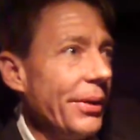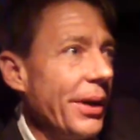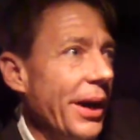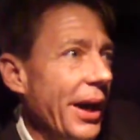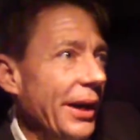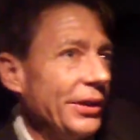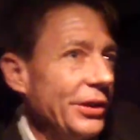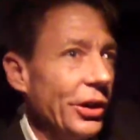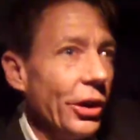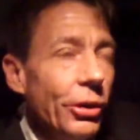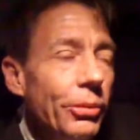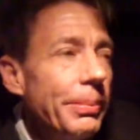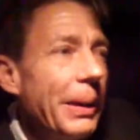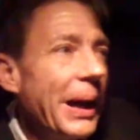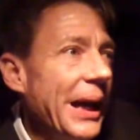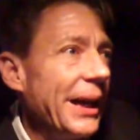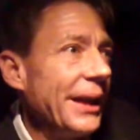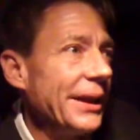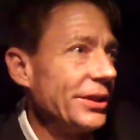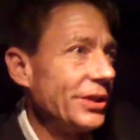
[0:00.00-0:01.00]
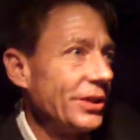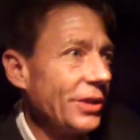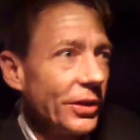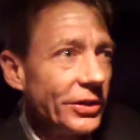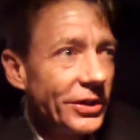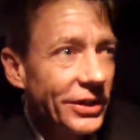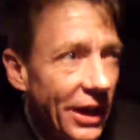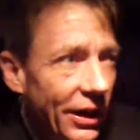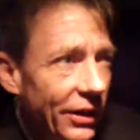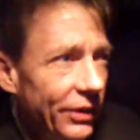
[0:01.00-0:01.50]
I'd go back,
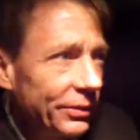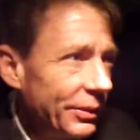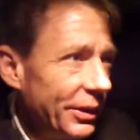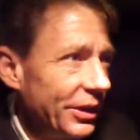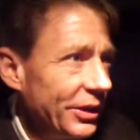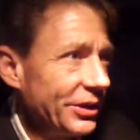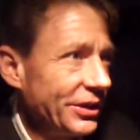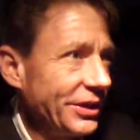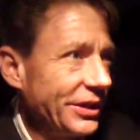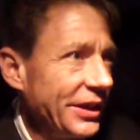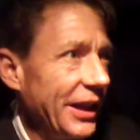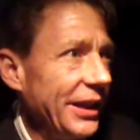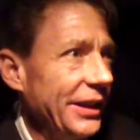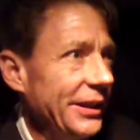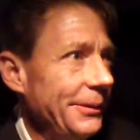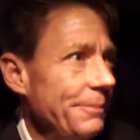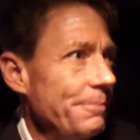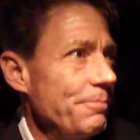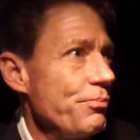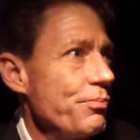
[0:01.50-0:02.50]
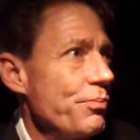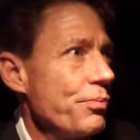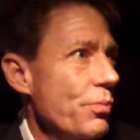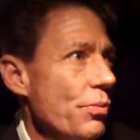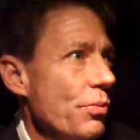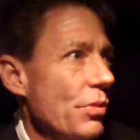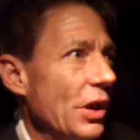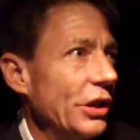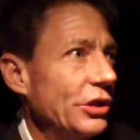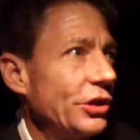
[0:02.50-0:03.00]
start selling real estate.
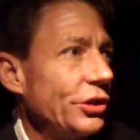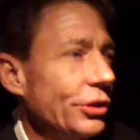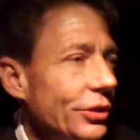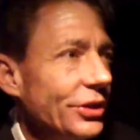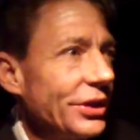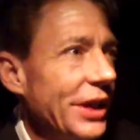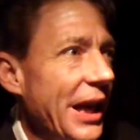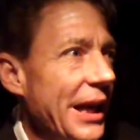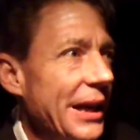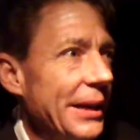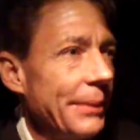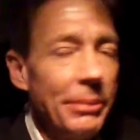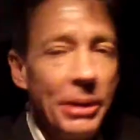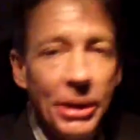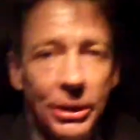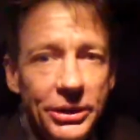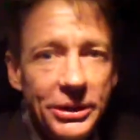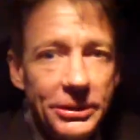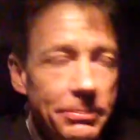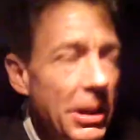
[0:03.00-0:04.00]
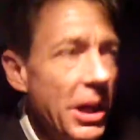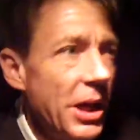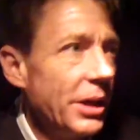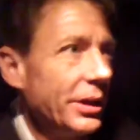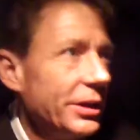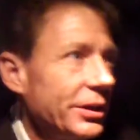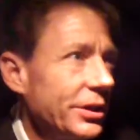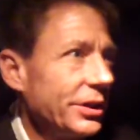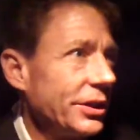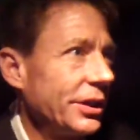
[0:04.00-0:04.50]
As soon as I had $1 million,
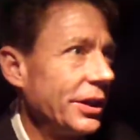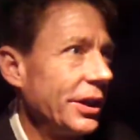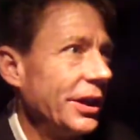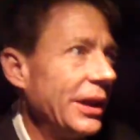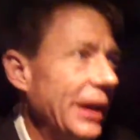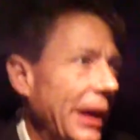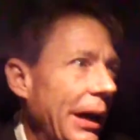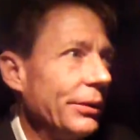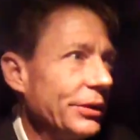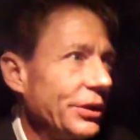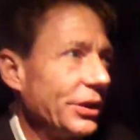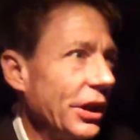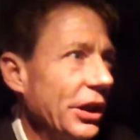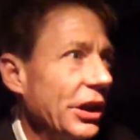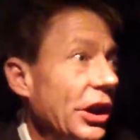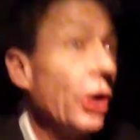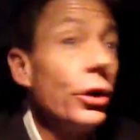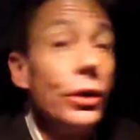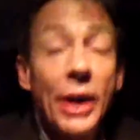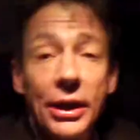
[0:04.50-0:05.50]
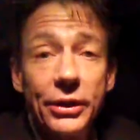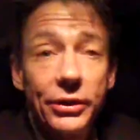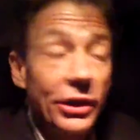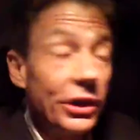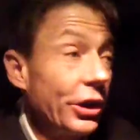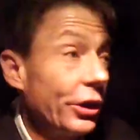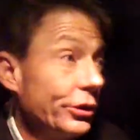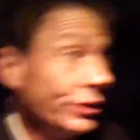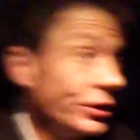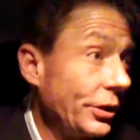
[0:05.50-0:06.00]
I was going to go down to
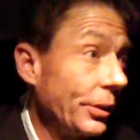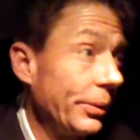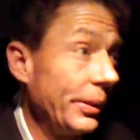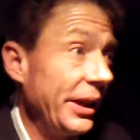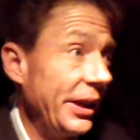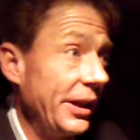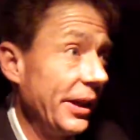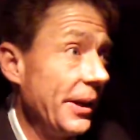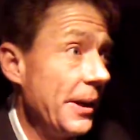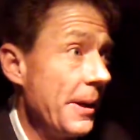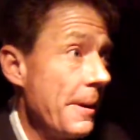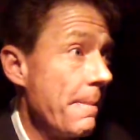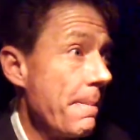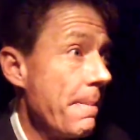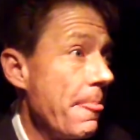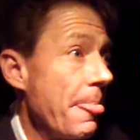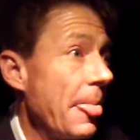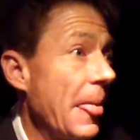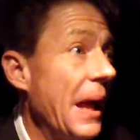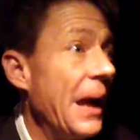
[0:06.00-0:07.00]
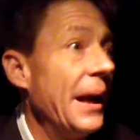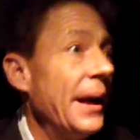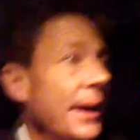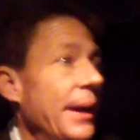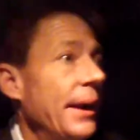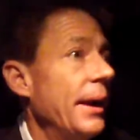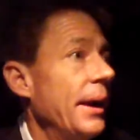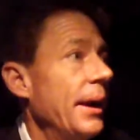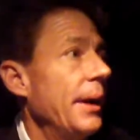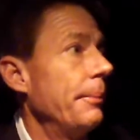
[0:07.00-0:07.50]
Costa Rica,
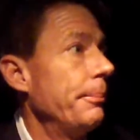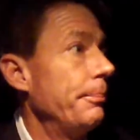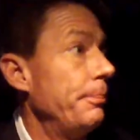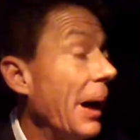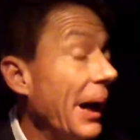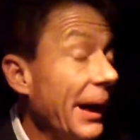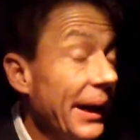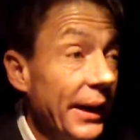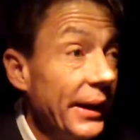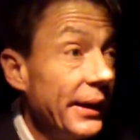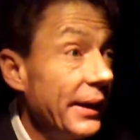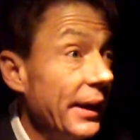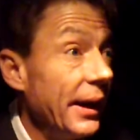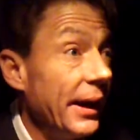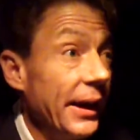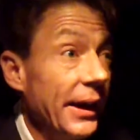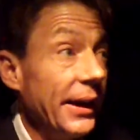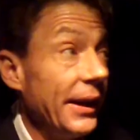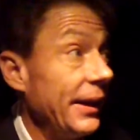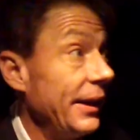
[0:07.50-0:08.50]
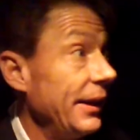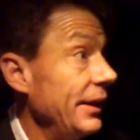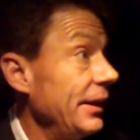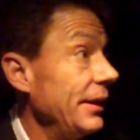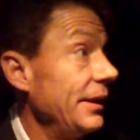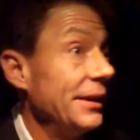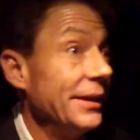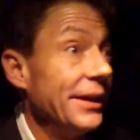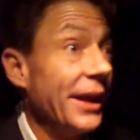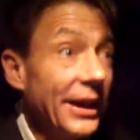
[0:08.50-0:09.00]
buy
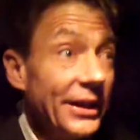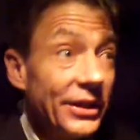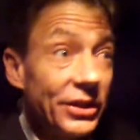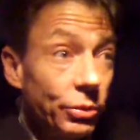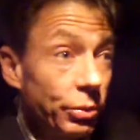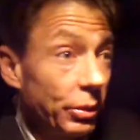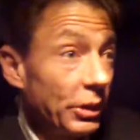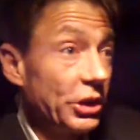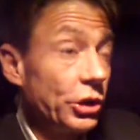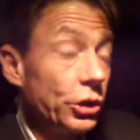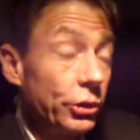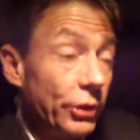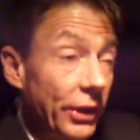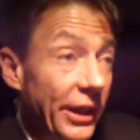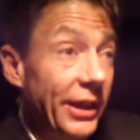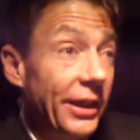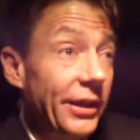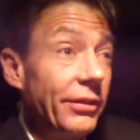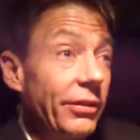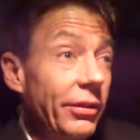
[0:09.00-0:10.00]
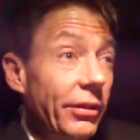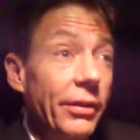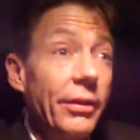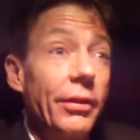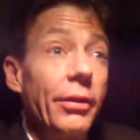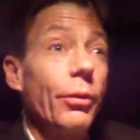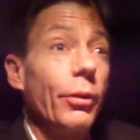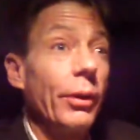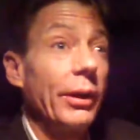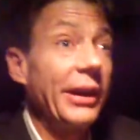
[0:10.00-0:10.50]
a nice retreat,
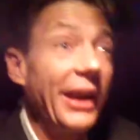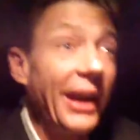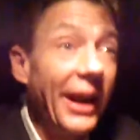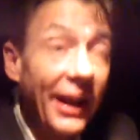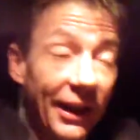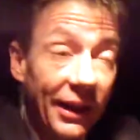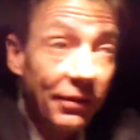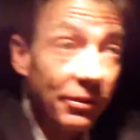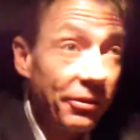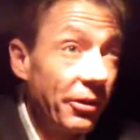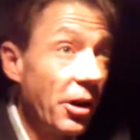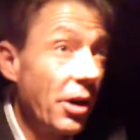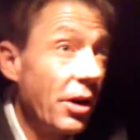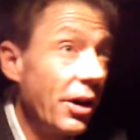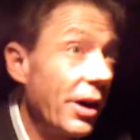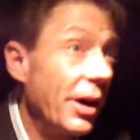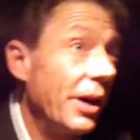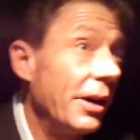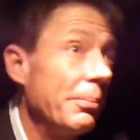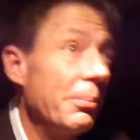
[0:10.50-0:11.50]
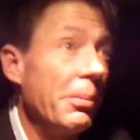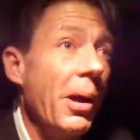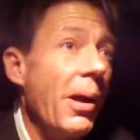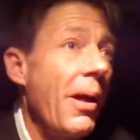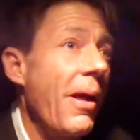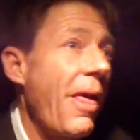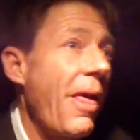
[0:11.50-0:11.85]
organic farm,